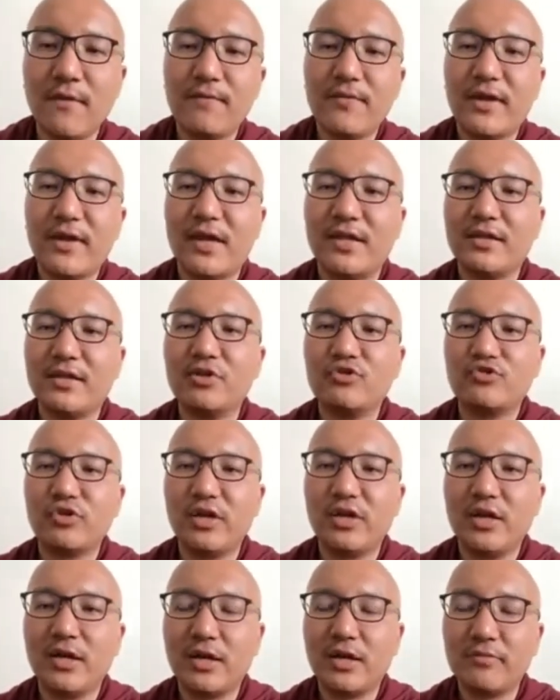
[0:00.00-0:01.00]
And that
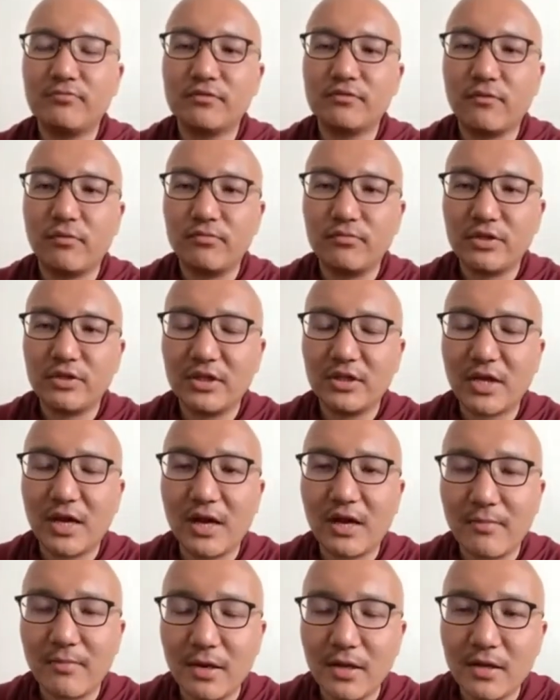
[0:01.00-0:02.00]
training comes from the
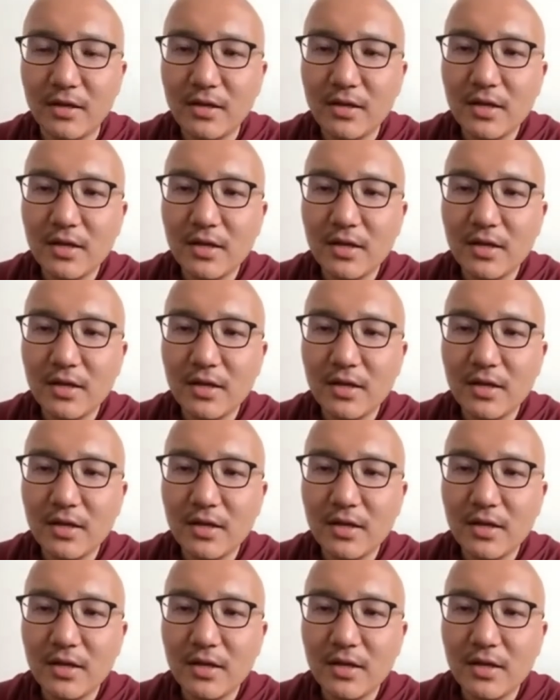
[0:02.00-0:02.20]
Dharma.